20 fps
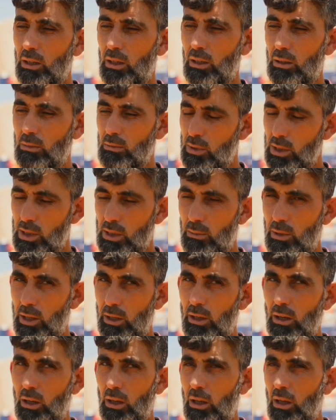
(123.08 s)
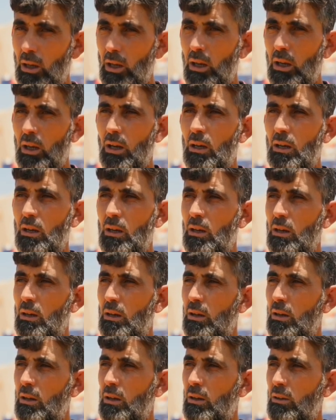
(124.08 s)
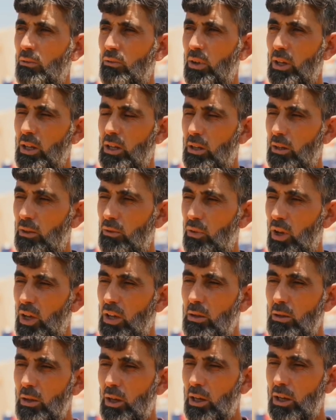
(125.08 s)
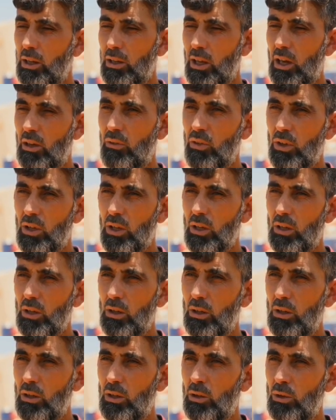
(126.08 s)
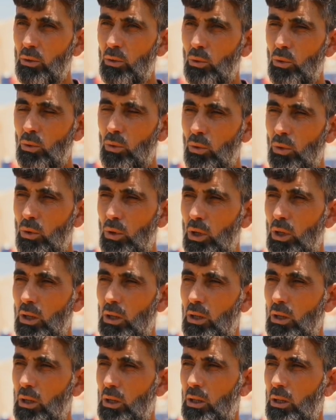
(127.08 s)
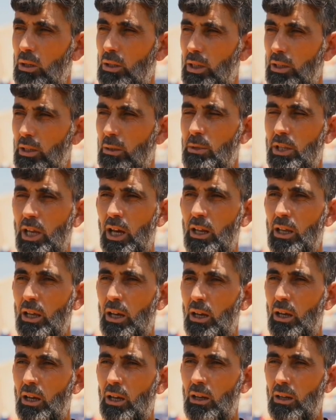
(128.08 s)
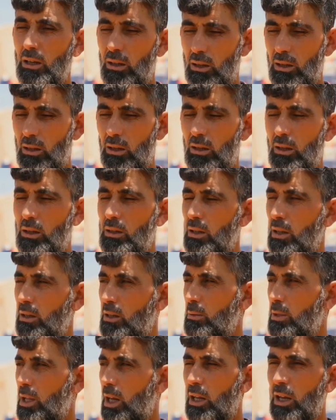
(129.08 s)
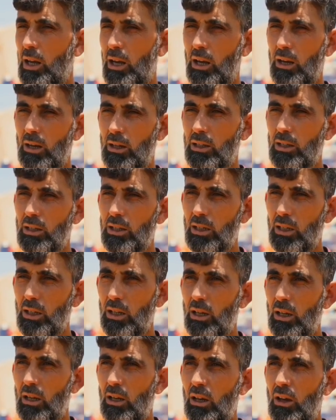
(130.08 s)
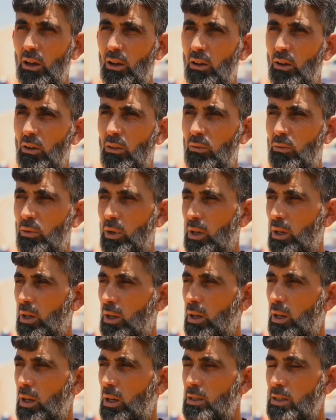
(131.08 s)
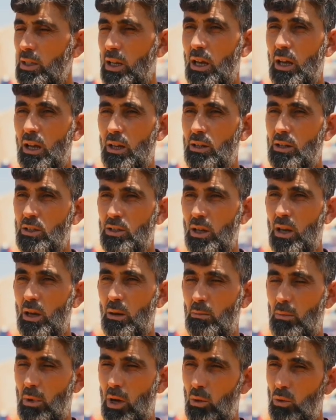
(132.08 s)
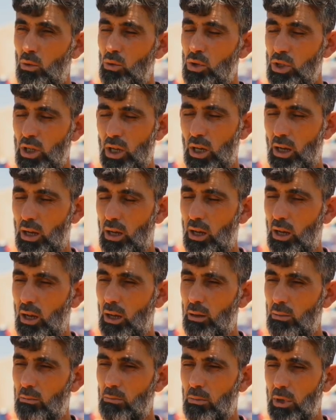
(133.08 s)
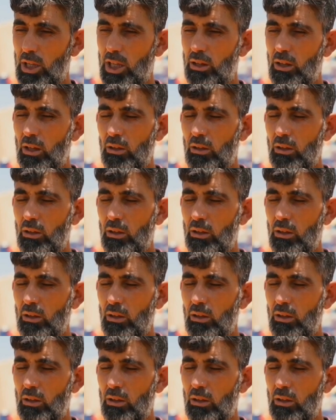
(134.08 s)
or Russia wants to cut this aid and close these borders and not allow the aid through the crossing, we will have a humanitarian crisis and people will all try to head to the borders or to go outside.